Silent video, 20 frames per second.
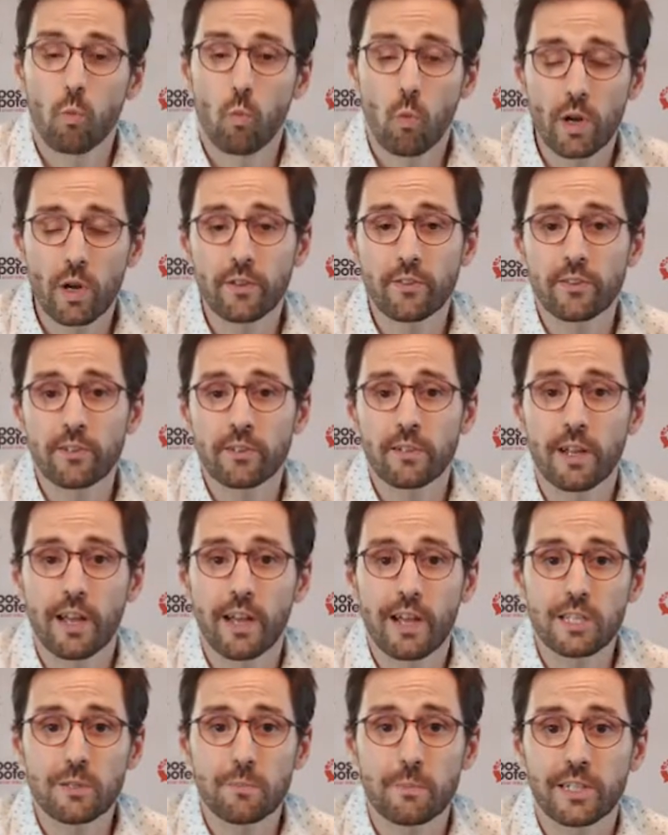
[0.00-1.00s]
One other
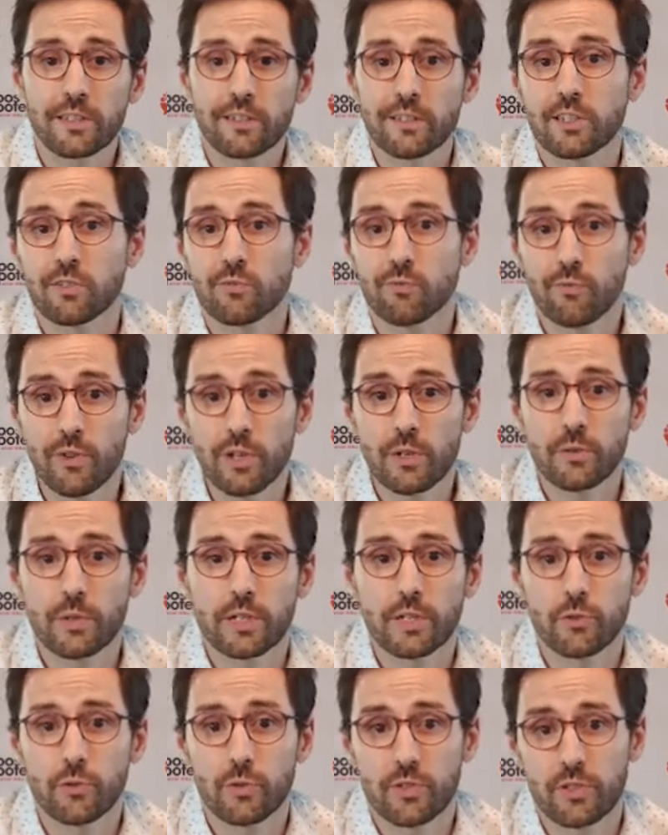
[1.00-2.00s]
aspect that's very
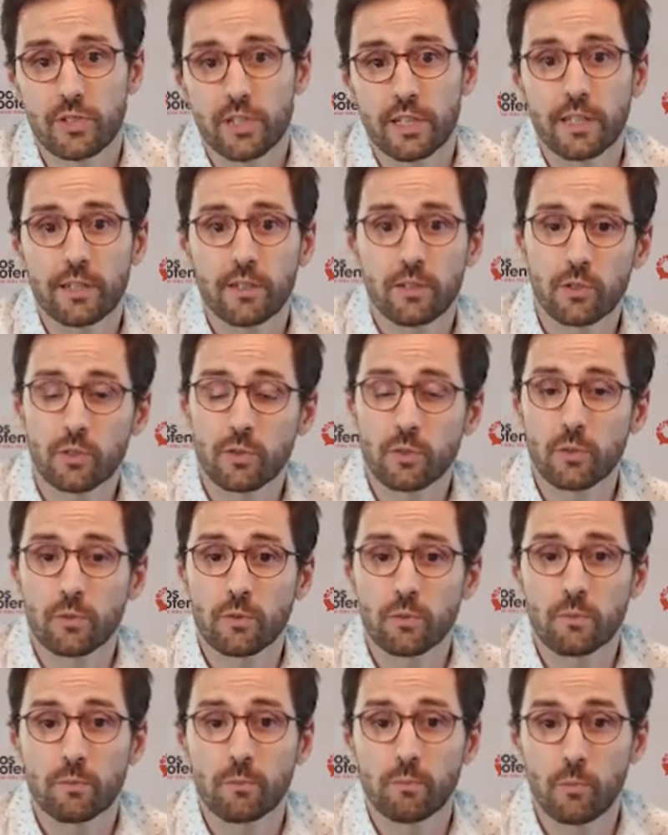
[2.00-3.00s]
interesting
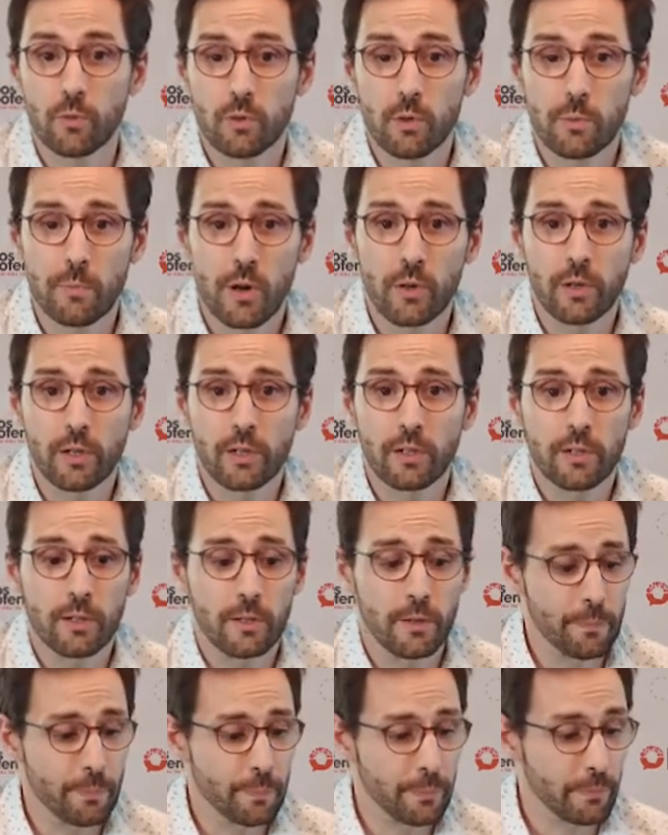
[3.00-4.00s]
among
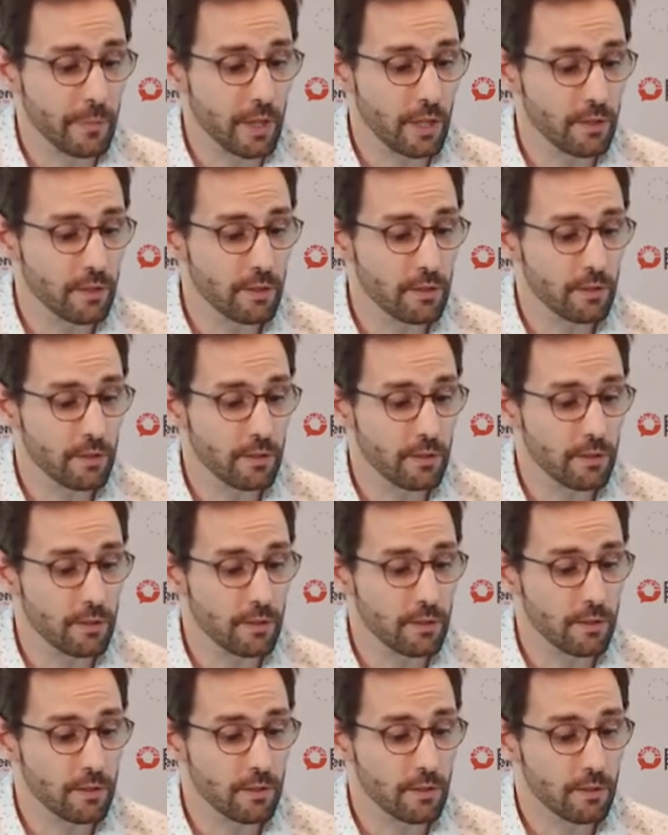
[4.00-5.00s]

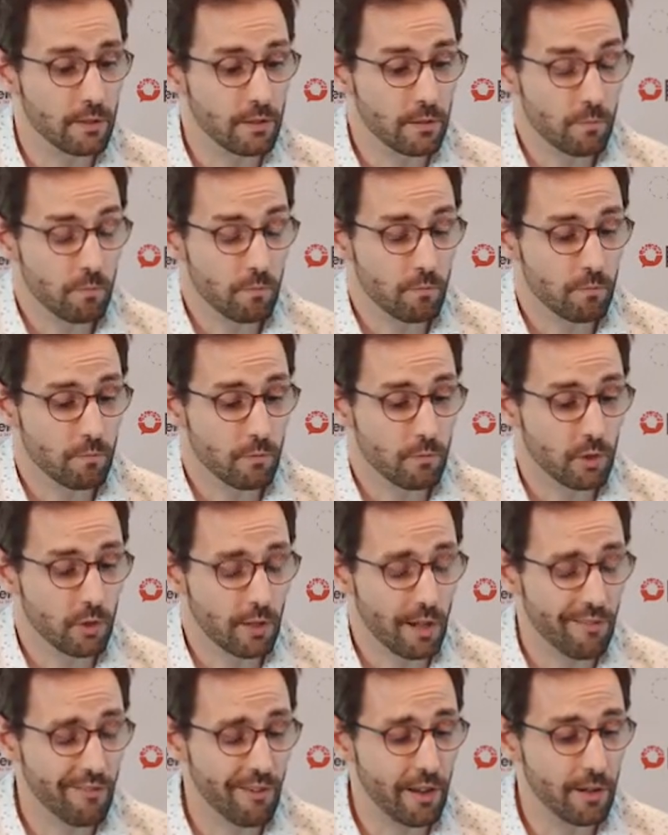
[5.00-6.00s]
the
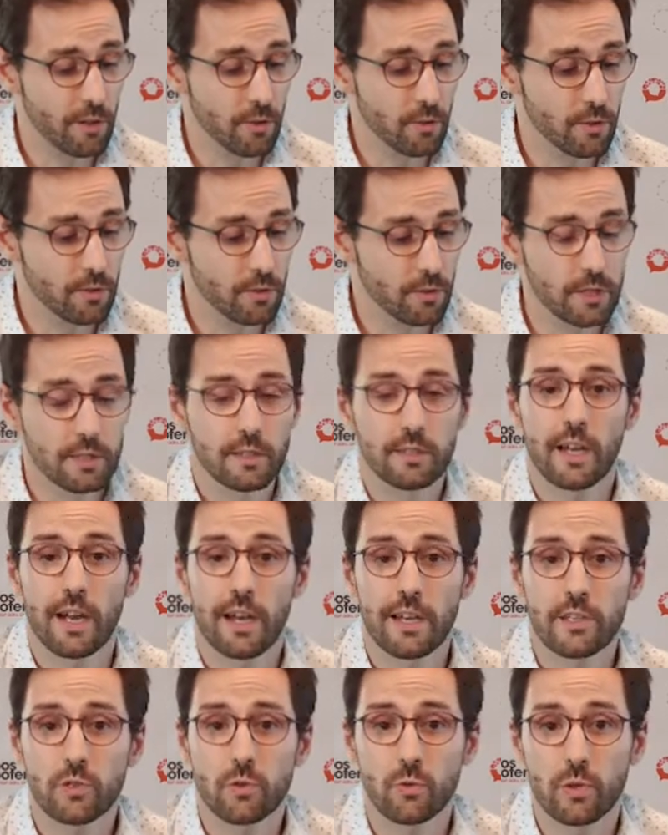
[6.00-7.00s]
Raffaello
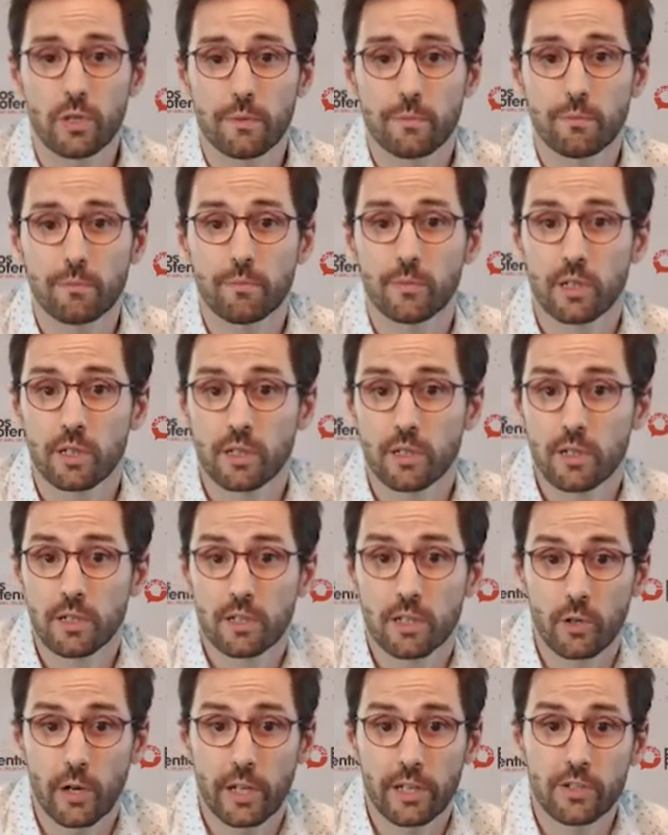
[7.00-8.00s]
ice cream
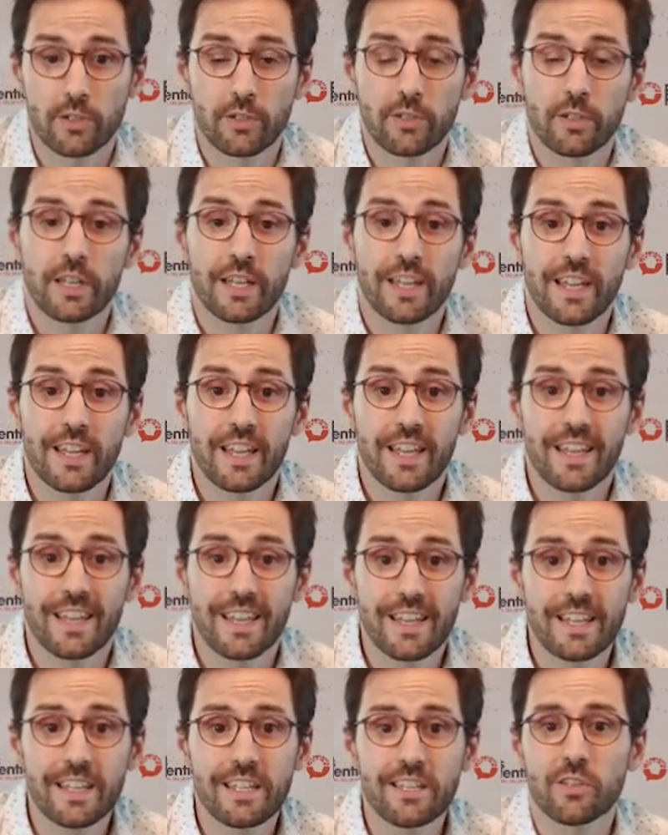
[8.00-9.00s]
collection
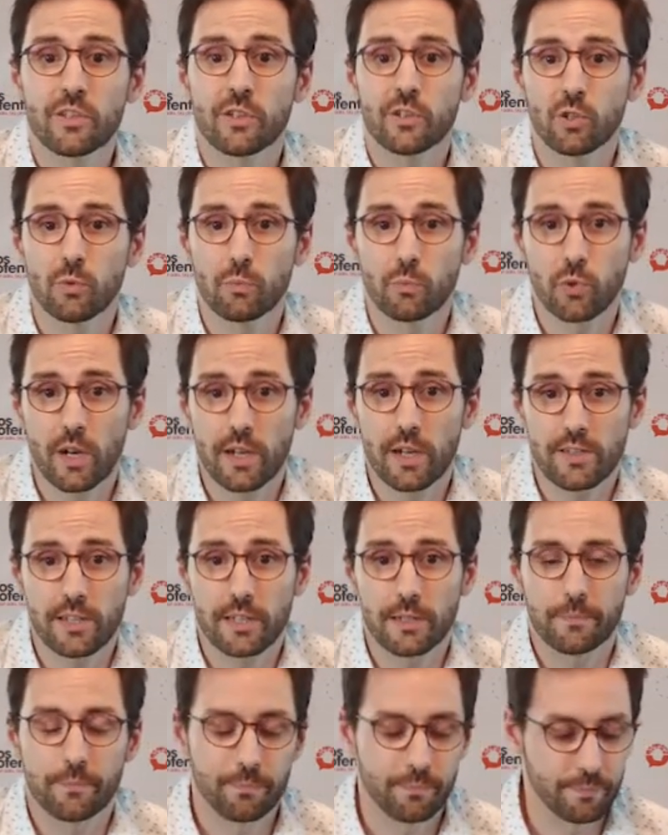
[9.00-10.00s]
is the pricing.